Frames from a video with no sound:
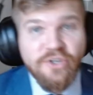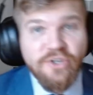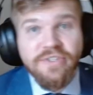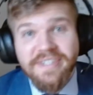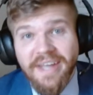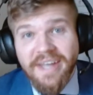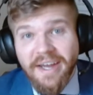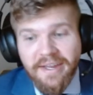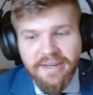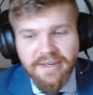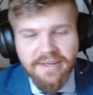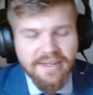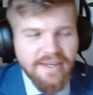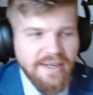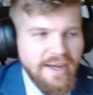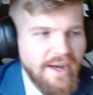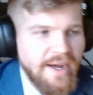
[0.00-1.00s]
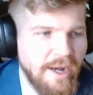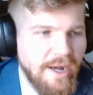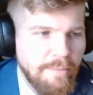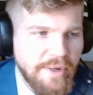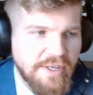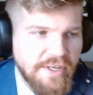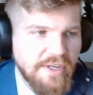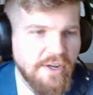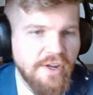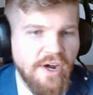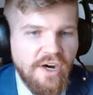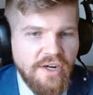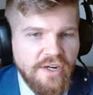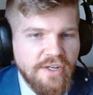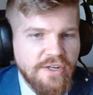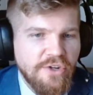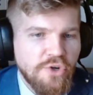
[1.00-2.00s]
a good sign, uh, but
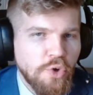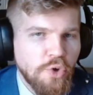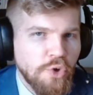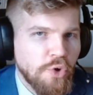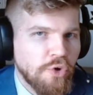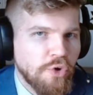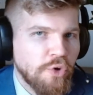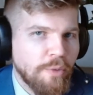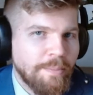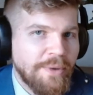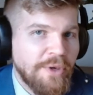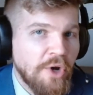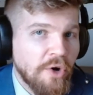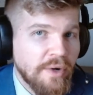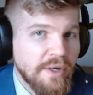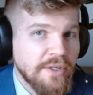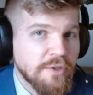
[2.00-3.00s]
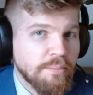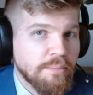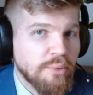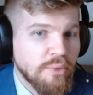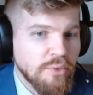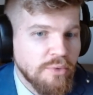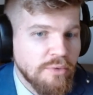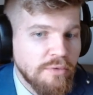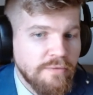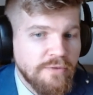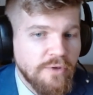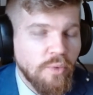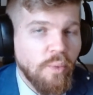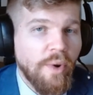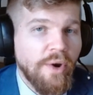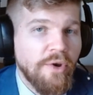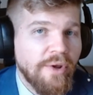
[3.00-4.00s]
uh, you know your your PR is approved
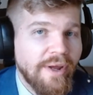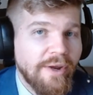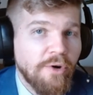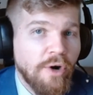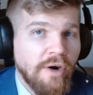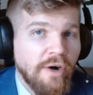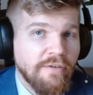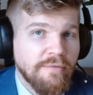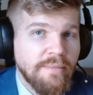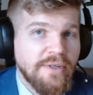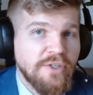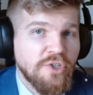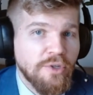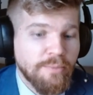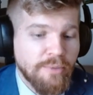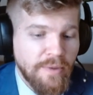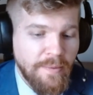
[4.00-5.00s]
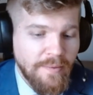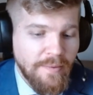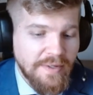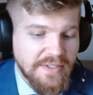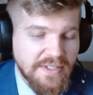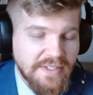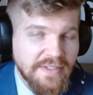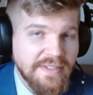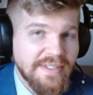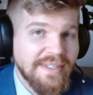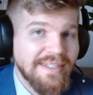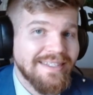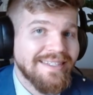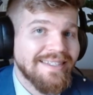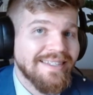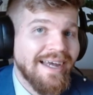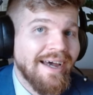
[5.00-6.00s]
when you get your confirmation of permanent residence
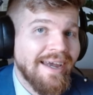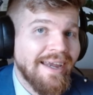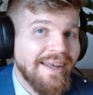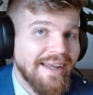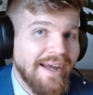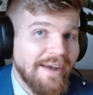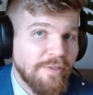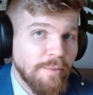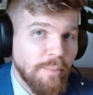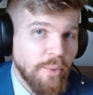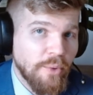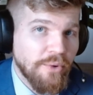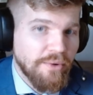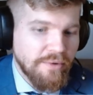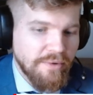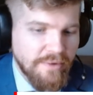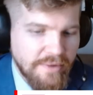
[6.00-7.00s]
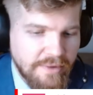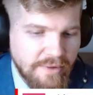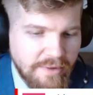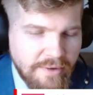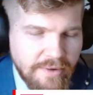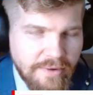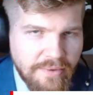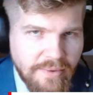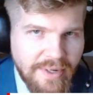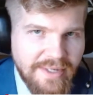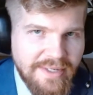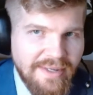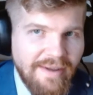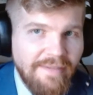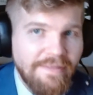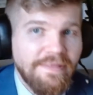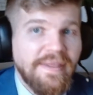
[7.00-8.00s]
signed at the border, right?
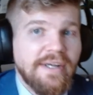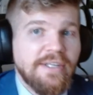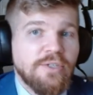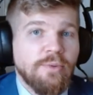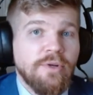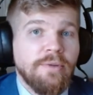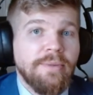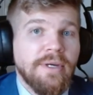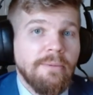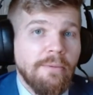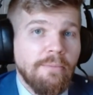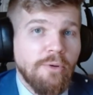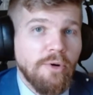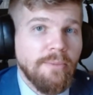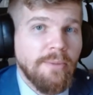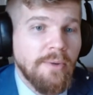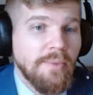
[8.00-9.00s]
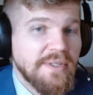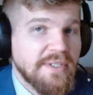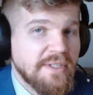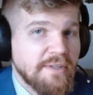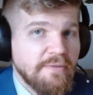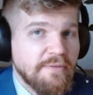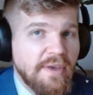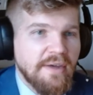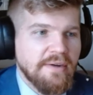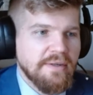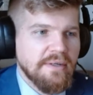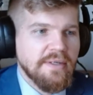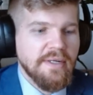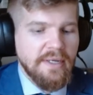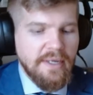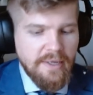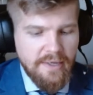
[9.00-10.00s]
That's when you become a permanent resident of Canada
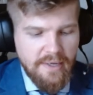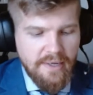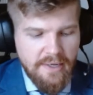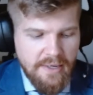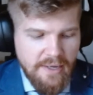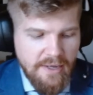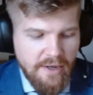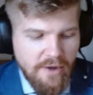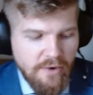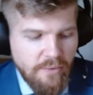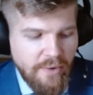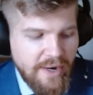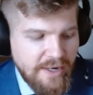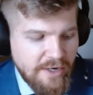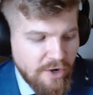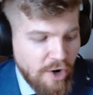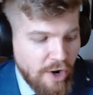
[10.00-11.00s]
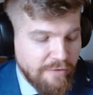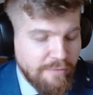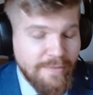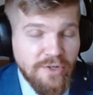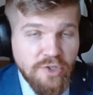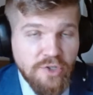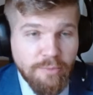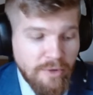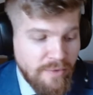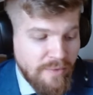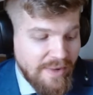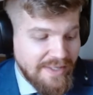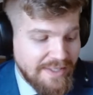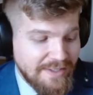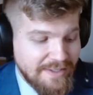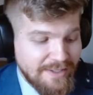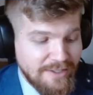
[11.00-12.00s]
right? Confirmation of permanent
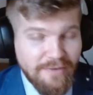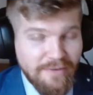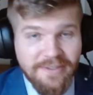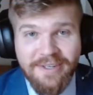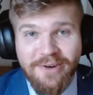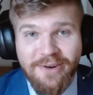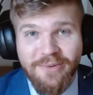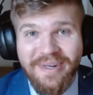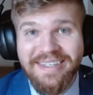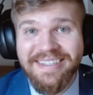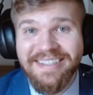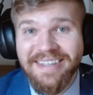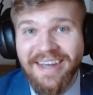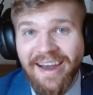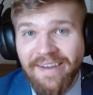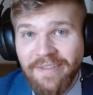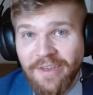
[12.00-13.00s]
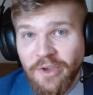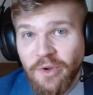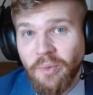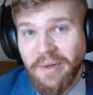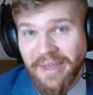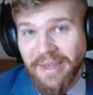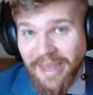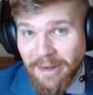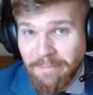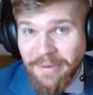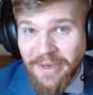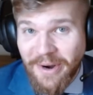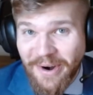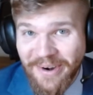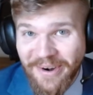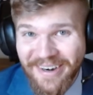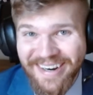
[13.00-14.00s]
residence is obviously a great sign that you will get
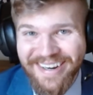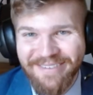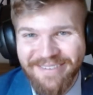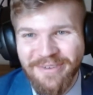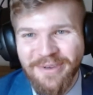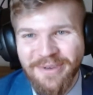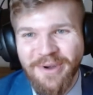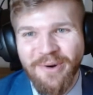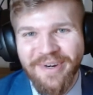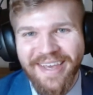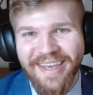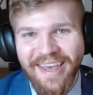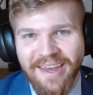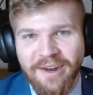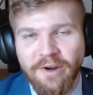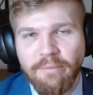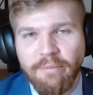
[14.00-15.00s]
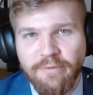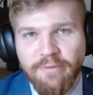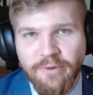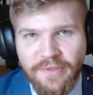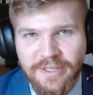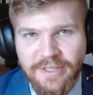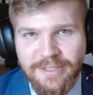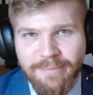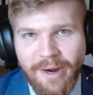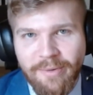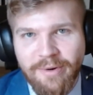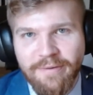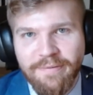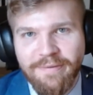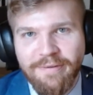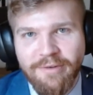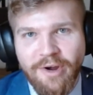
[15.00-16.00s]
PR if you go to Canada before the
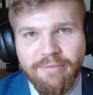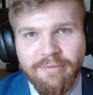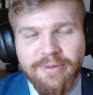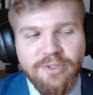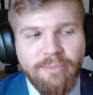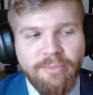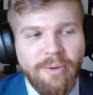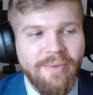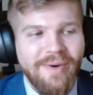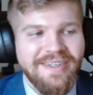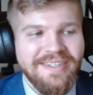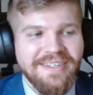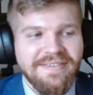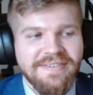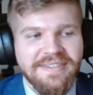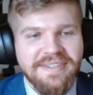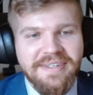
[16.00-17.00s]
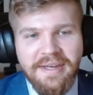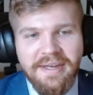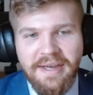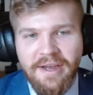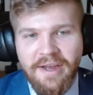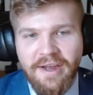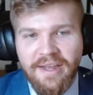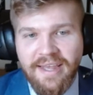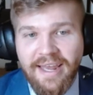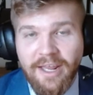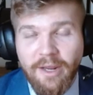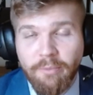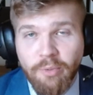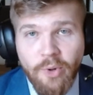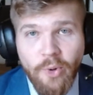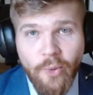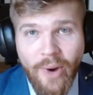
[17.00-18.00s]
expiry of confirmation of permanent residence. Getting
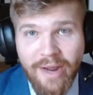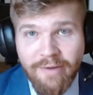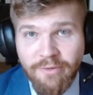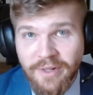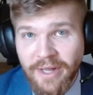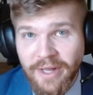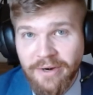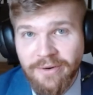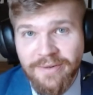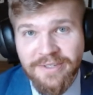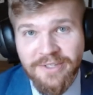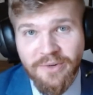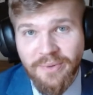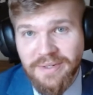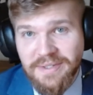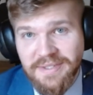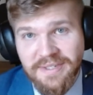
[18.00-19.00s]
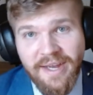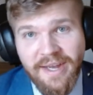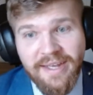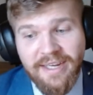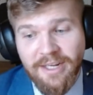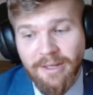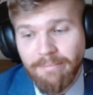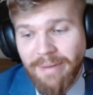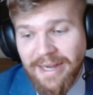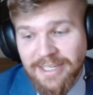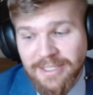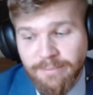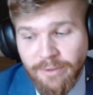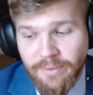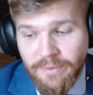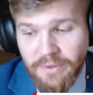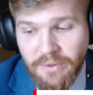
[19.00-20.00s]
a pre-arrival letter is a great sign. Getting a
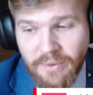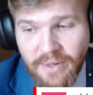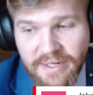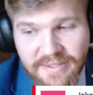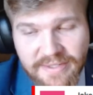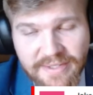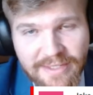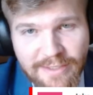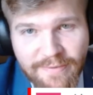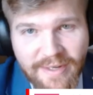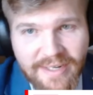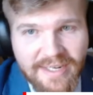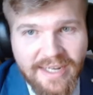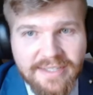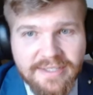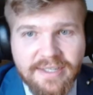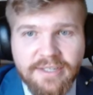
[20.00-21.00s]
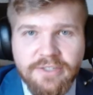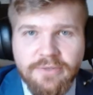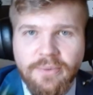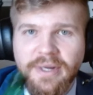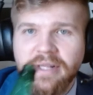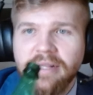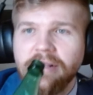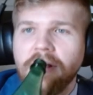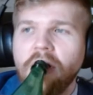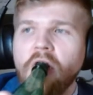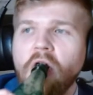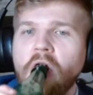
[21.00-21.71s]
passport request is fantastic as well.